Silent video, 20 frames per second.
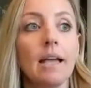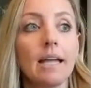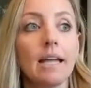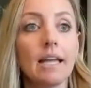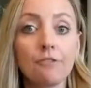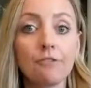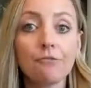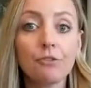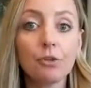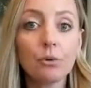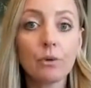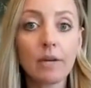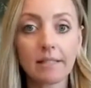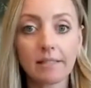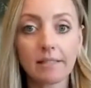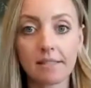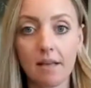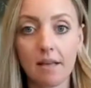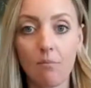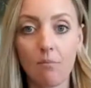if you
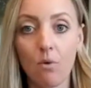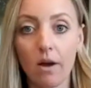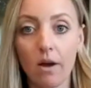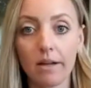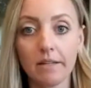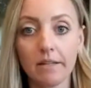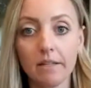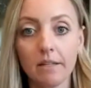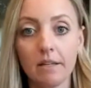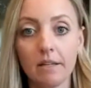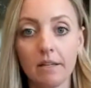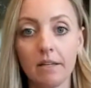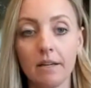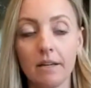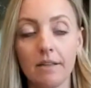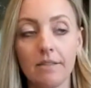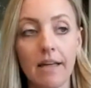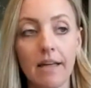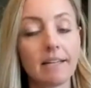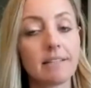get someone
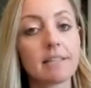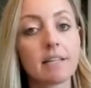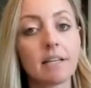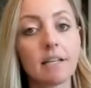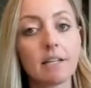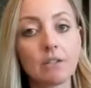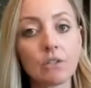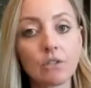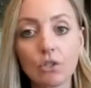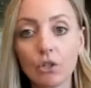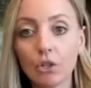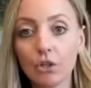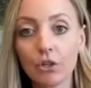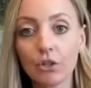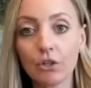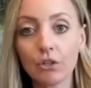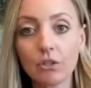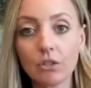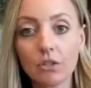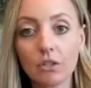that is
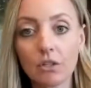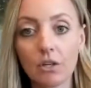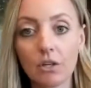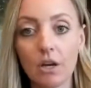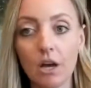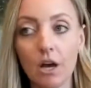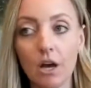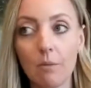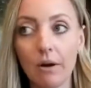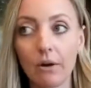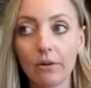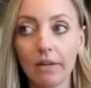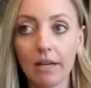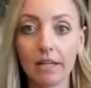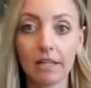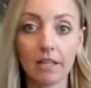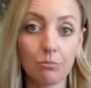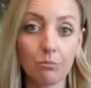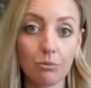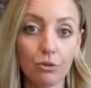concerned about
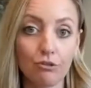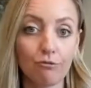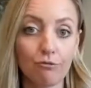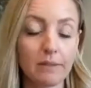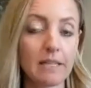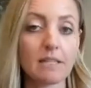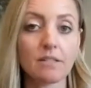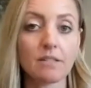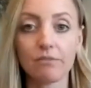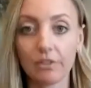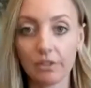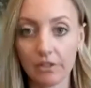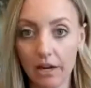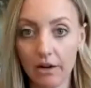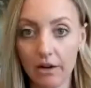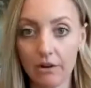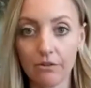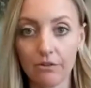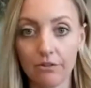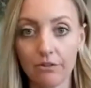getting approved because of their
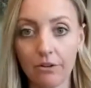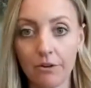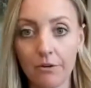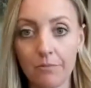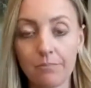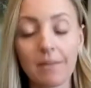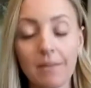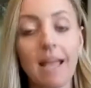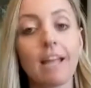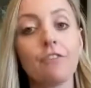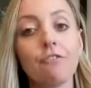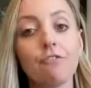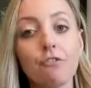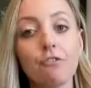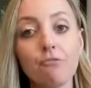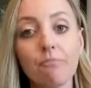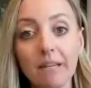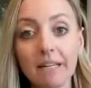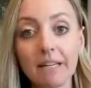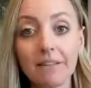health, and if
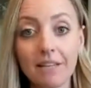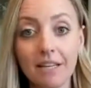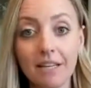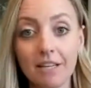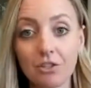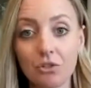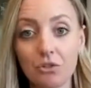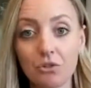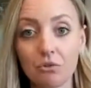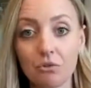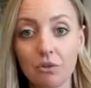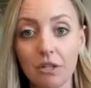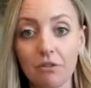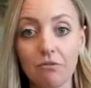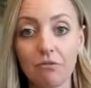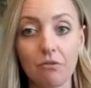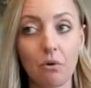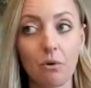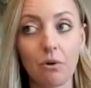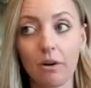you've been in the industry
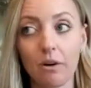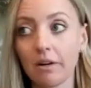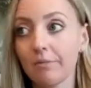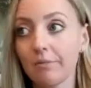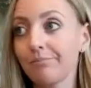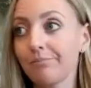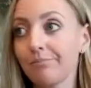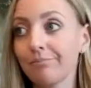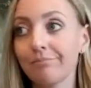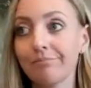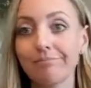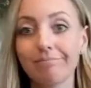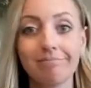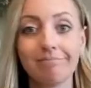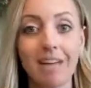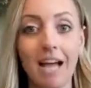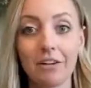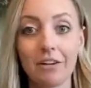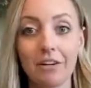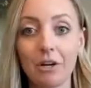for,
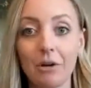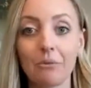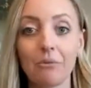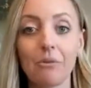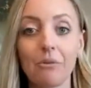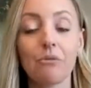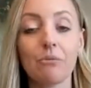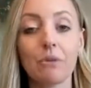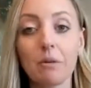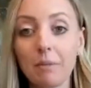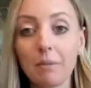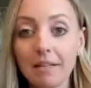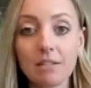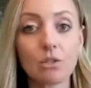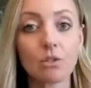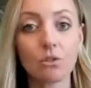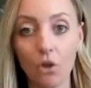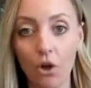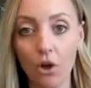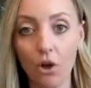I don't know, 3 months
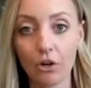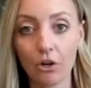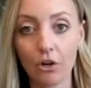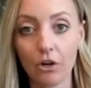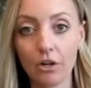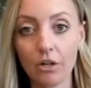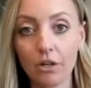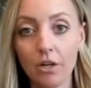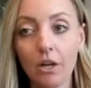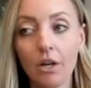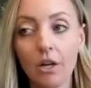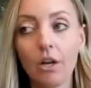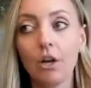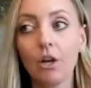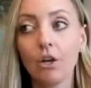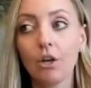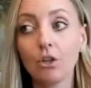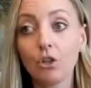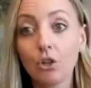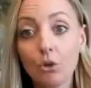or longer,
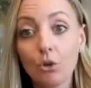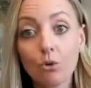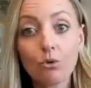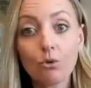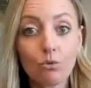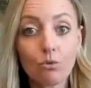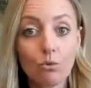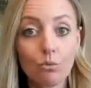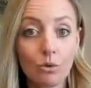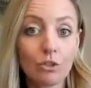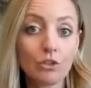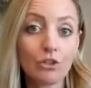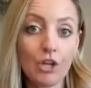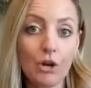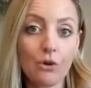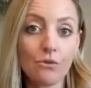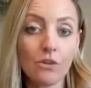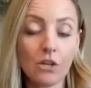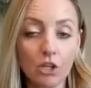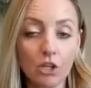you will
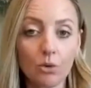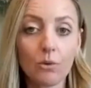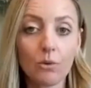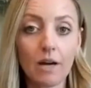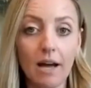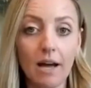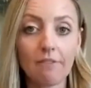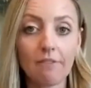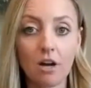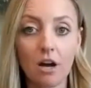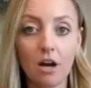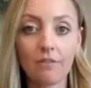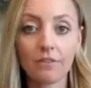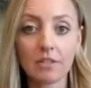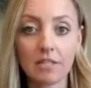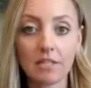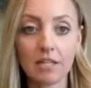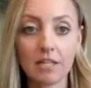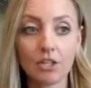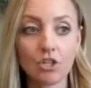know you will have
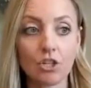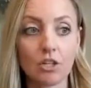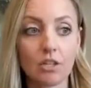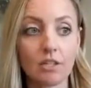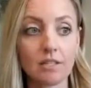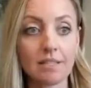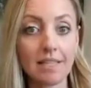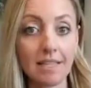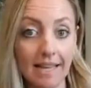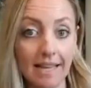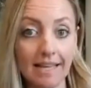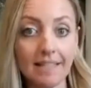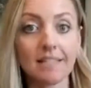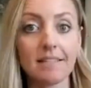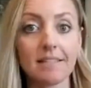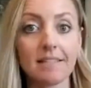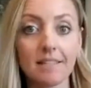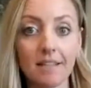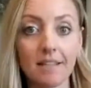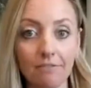conversations in
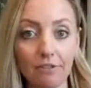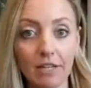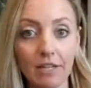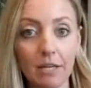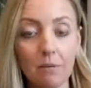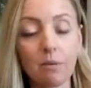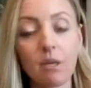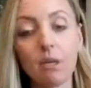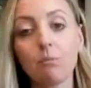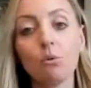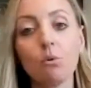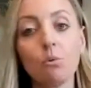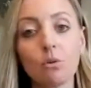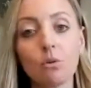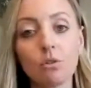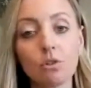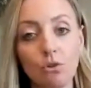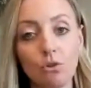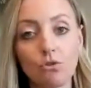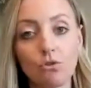discovery. People
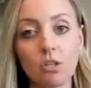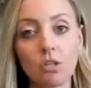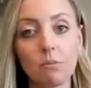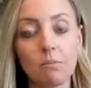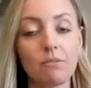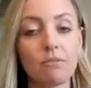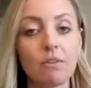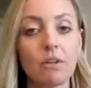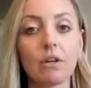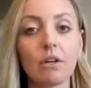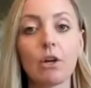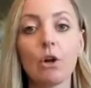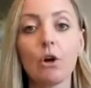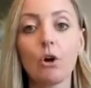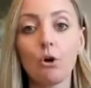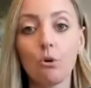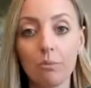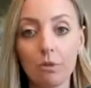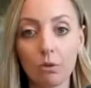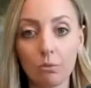will usually be very
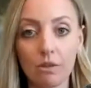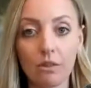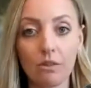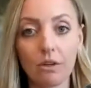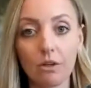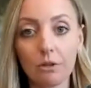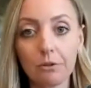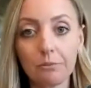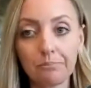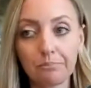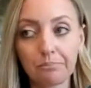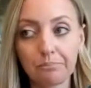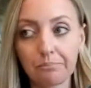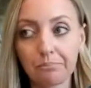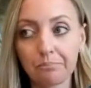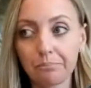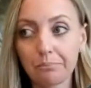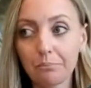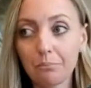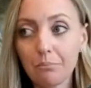open with you
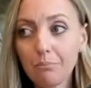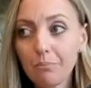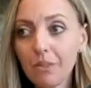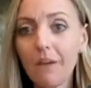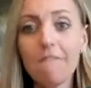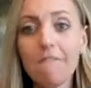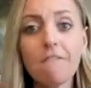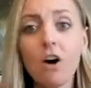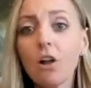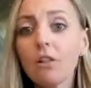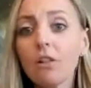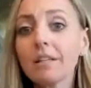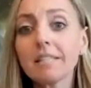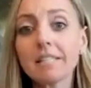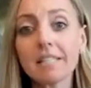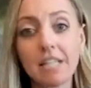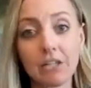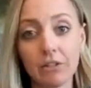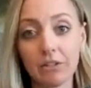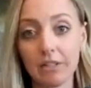
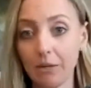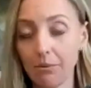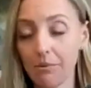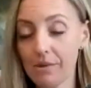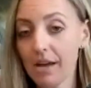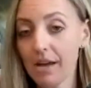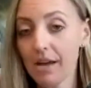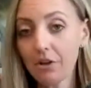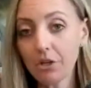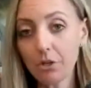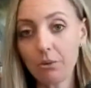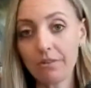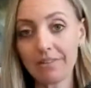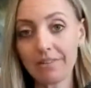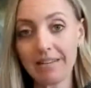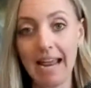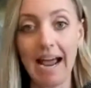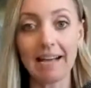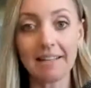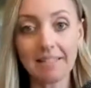voluntarily without you even
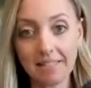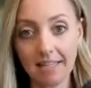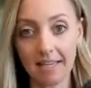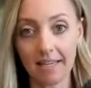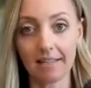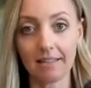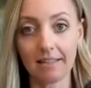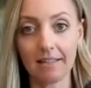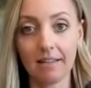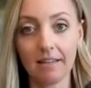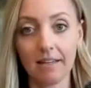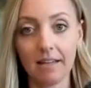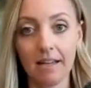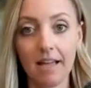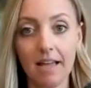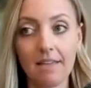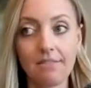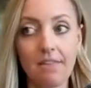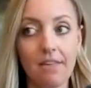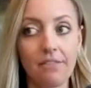asking
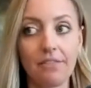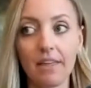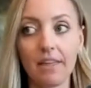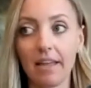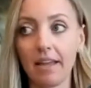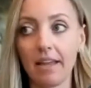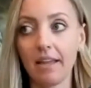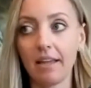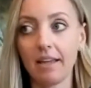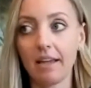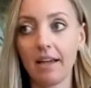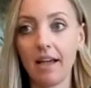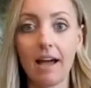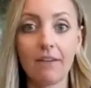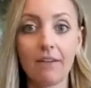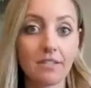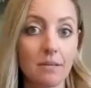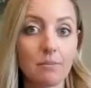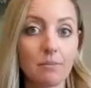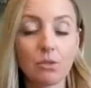that they
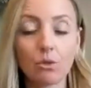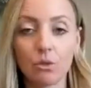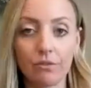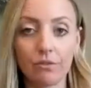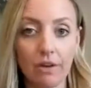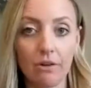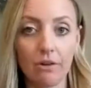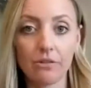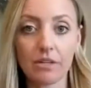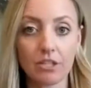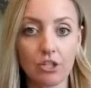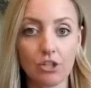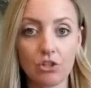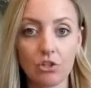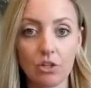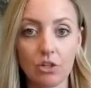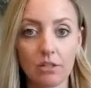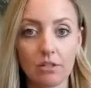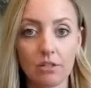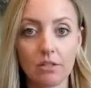have some sort of health
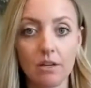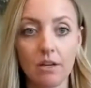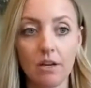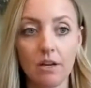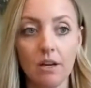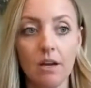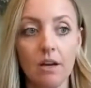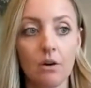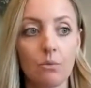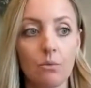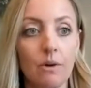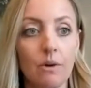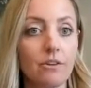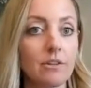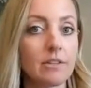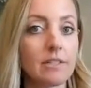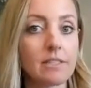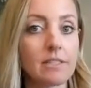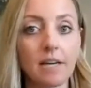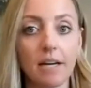condition, whether
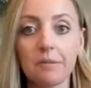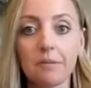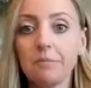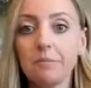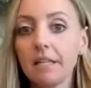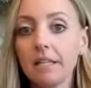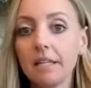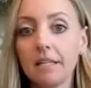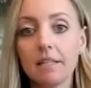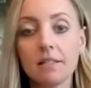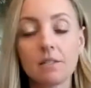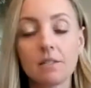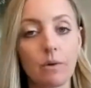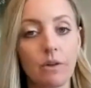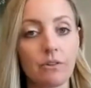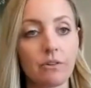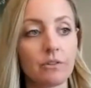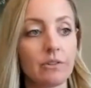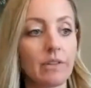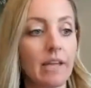it's diabetes,
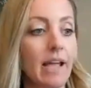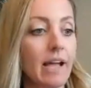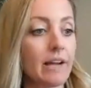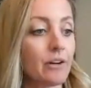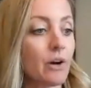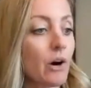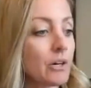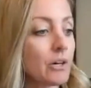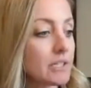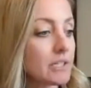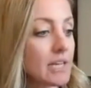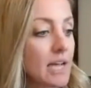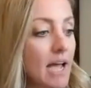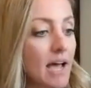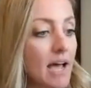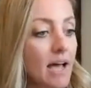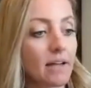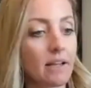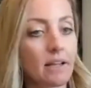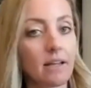whether they had a heart
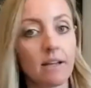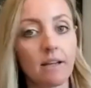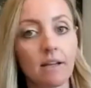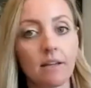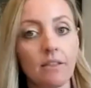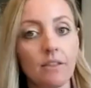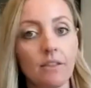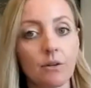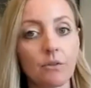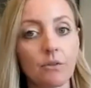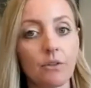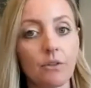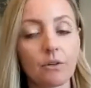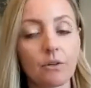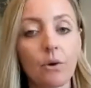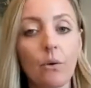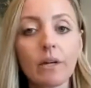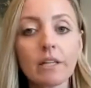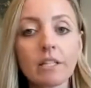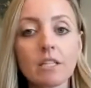attack. They're
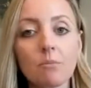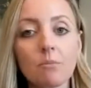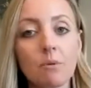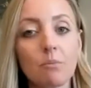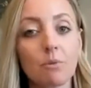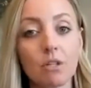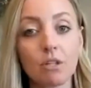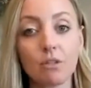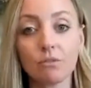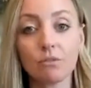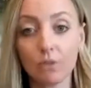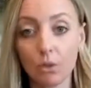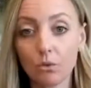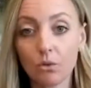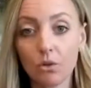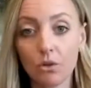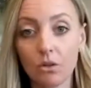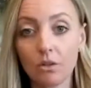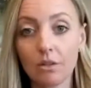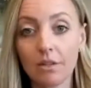going to be pretty
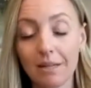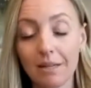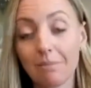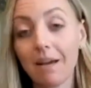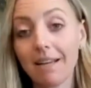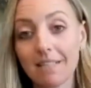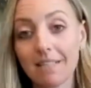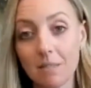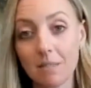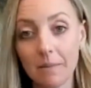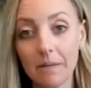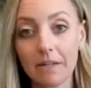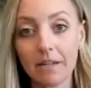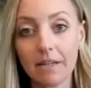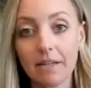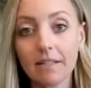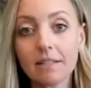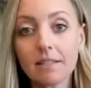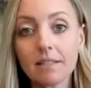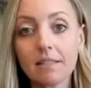vocal, in my
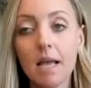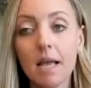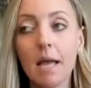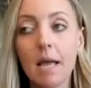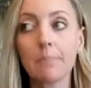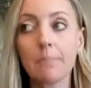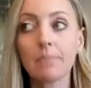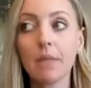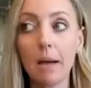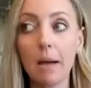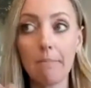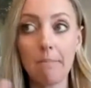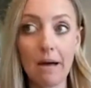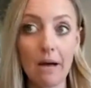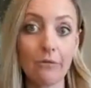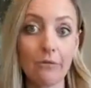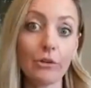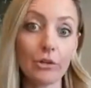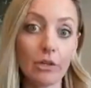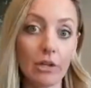experience,
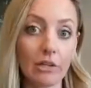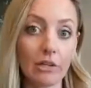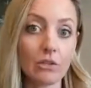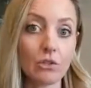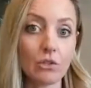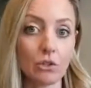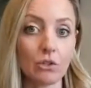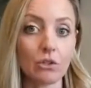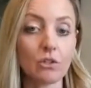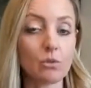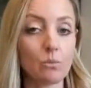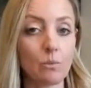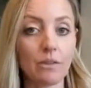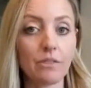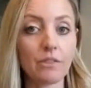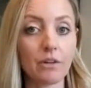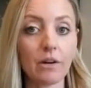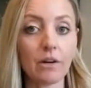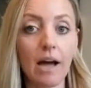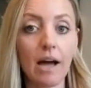about their concerns with
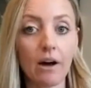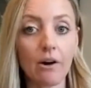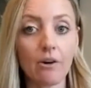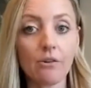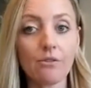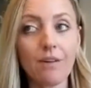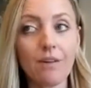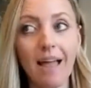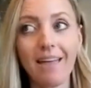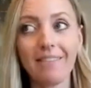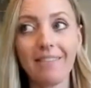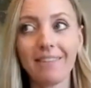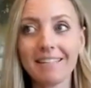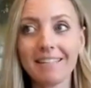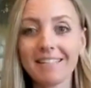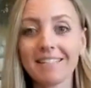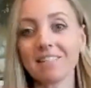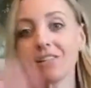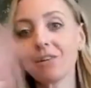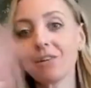their health, and they
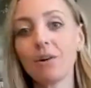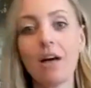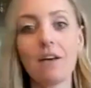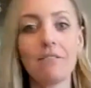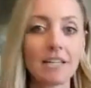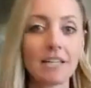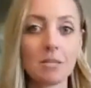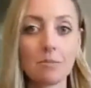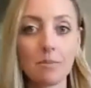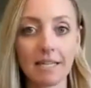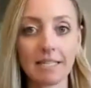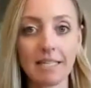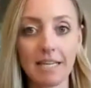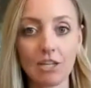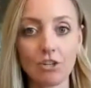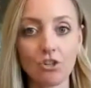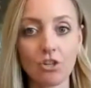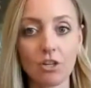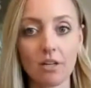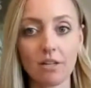still have
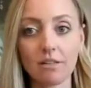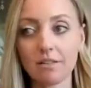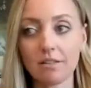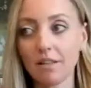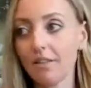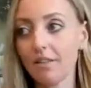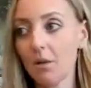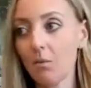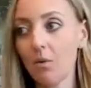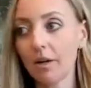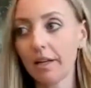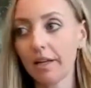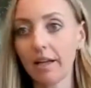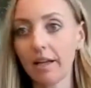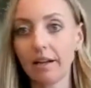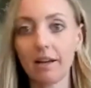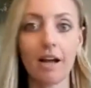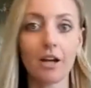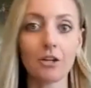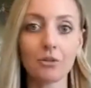expectations that they want to get
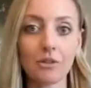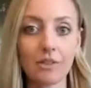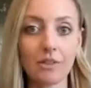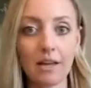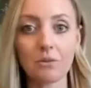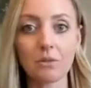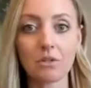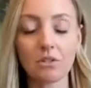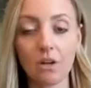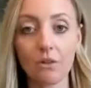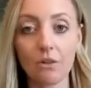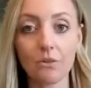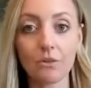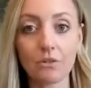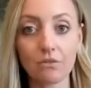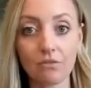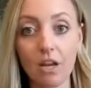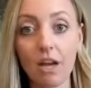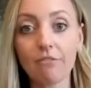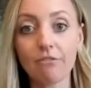$100,000
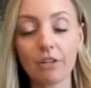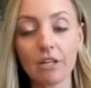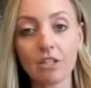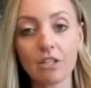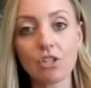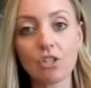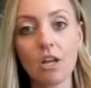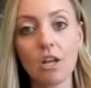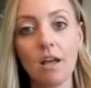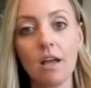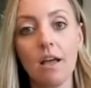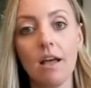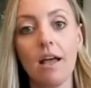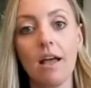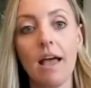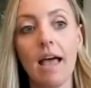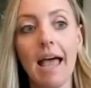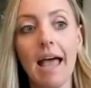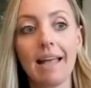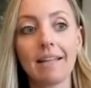of coverage.
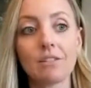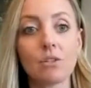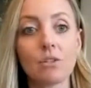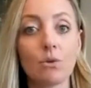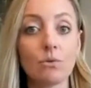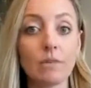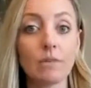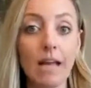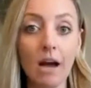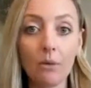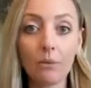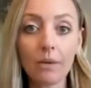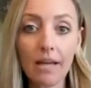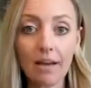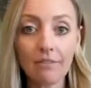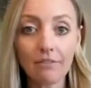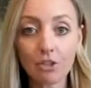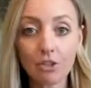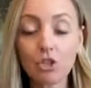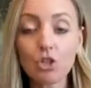And so now we
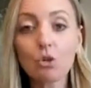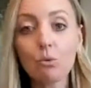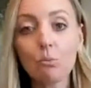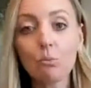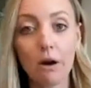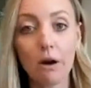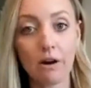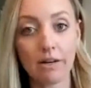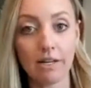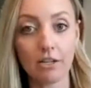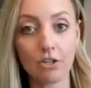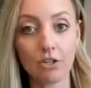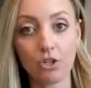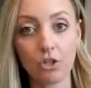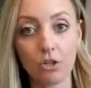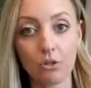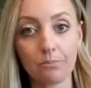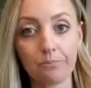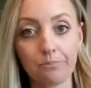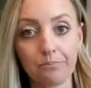have a 2-part
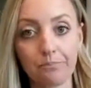issue.